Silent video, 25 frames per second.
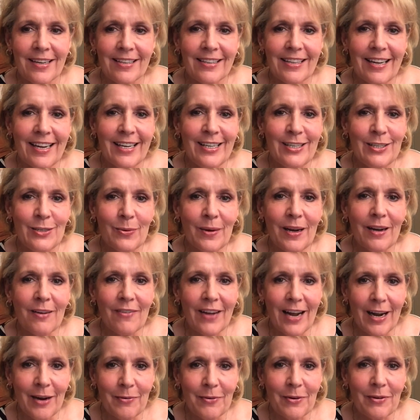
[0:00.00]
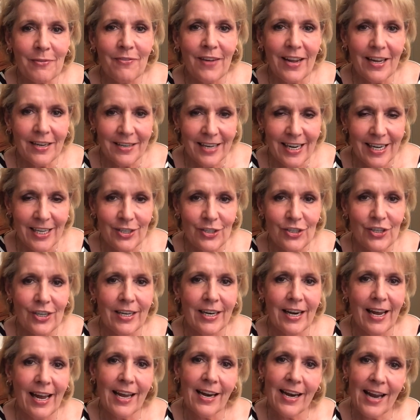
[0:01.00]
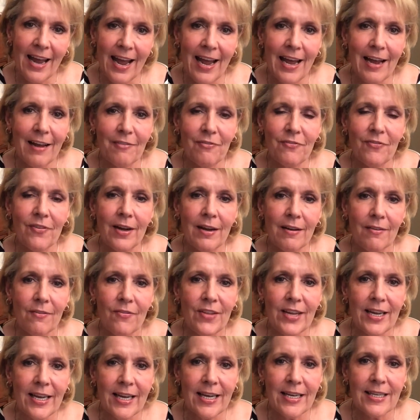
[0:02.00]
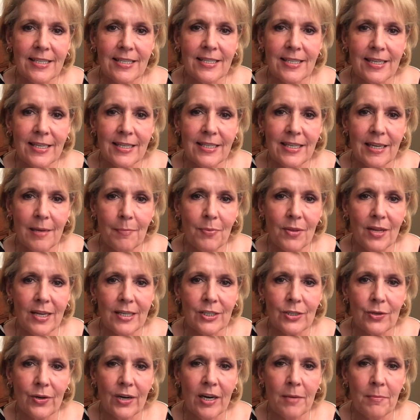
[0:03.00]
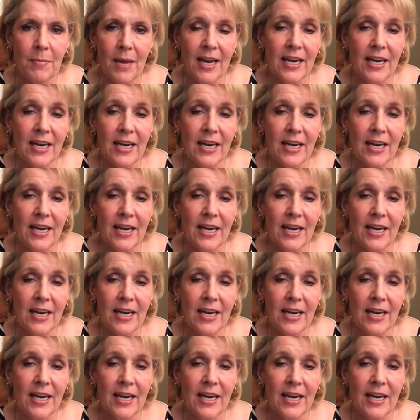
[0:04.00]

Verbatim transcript: Clay 12-hour foundation and half of the CC Plus Cream.